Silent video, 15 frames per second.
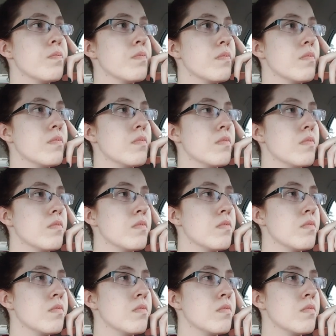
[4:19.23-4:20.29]

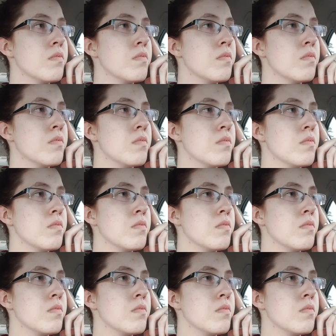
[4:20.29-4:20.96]
Nothing is said.